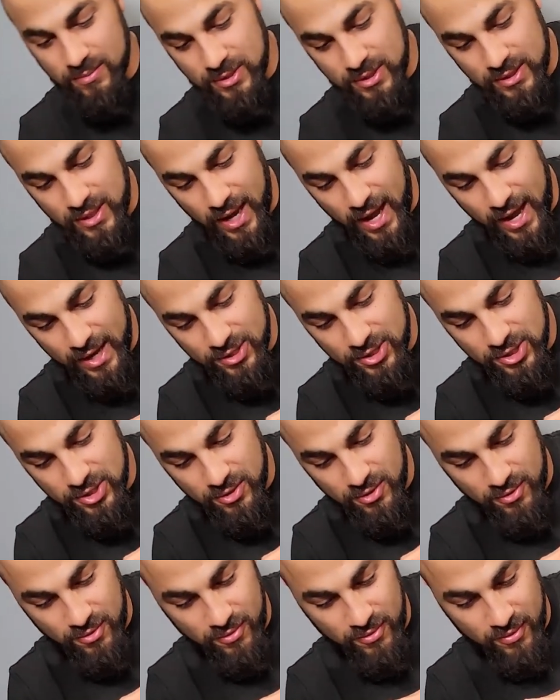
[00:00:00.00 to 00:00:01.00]

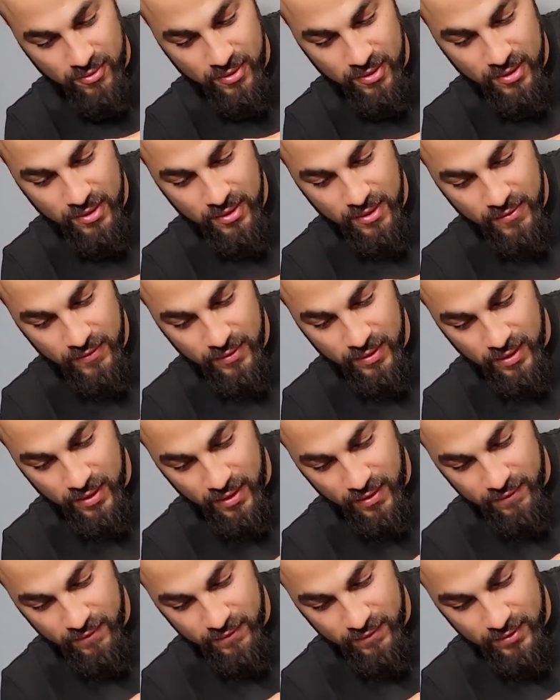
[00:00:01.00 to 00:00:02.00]
statue.
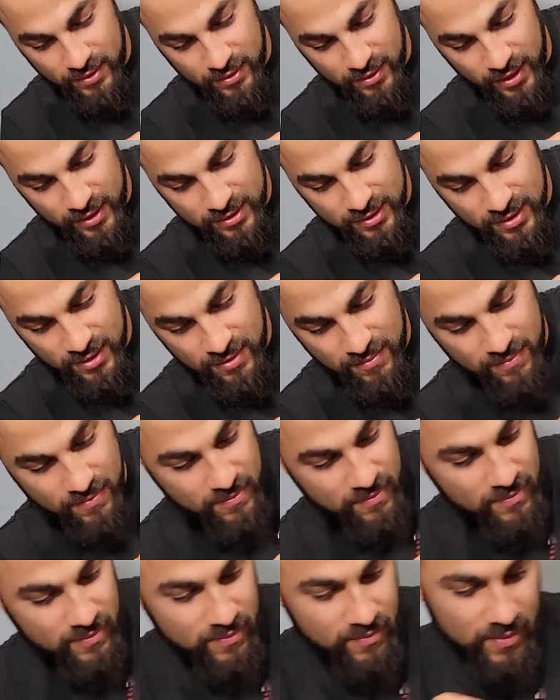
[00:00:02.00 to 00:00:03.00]
I've collected
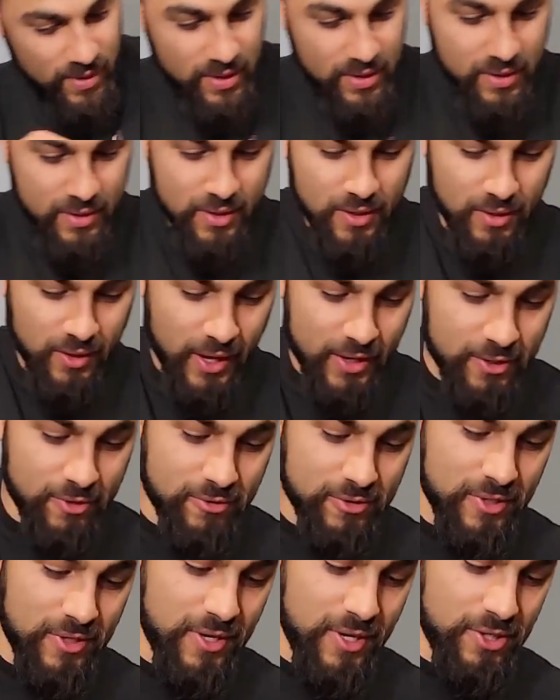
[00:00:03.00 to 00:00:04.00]
many collector's
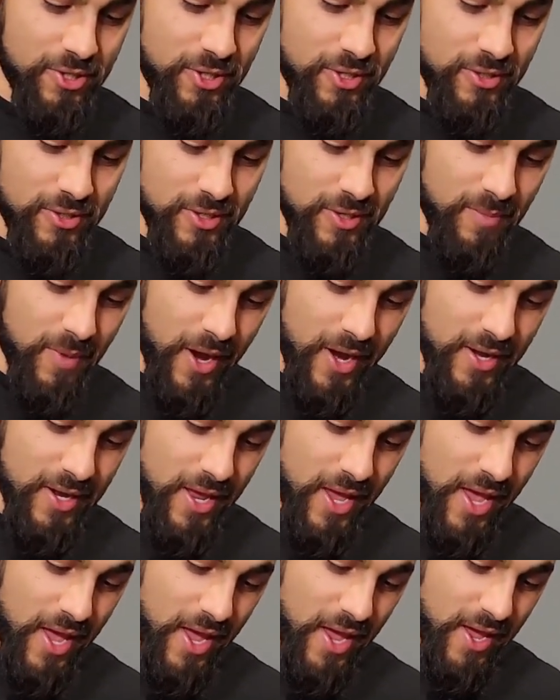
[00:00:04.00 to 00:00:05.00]
editions in my
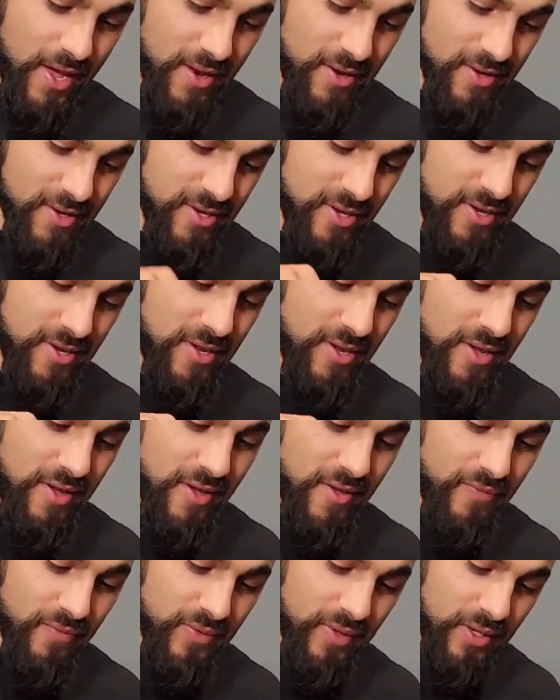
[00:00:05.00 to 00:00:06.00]
day, and
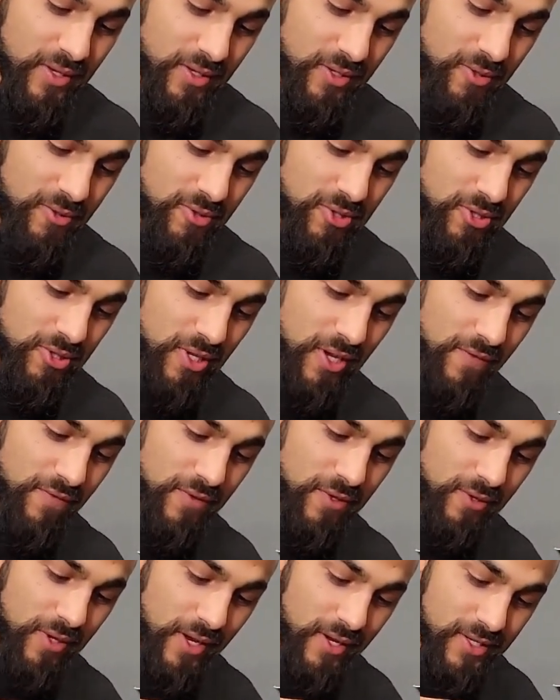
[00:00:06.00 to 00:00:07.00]
usually if
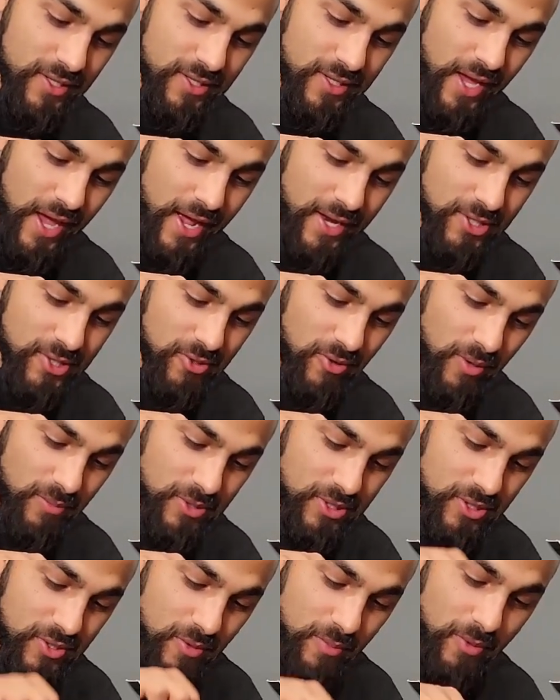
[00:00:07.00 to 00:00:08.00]
you get a statue, I'm
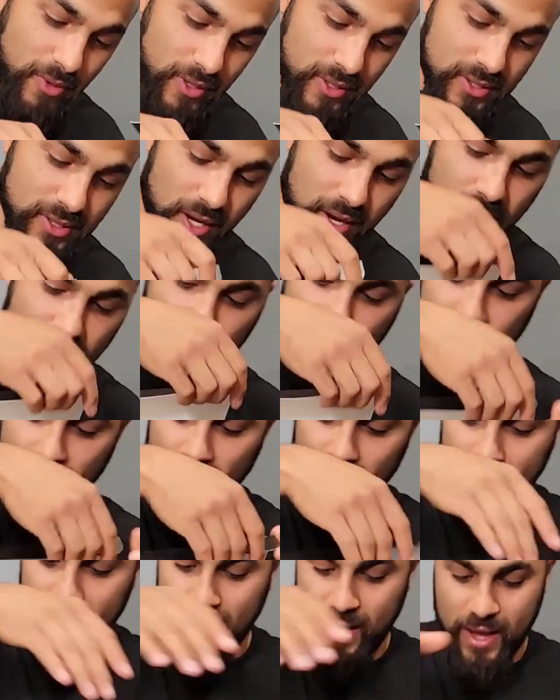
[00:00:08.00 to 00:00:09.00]
super excited
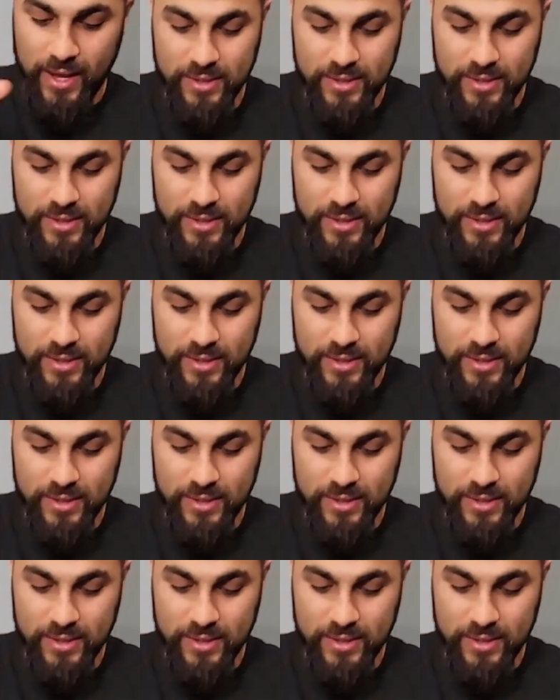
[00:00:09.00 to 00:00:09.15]
about that,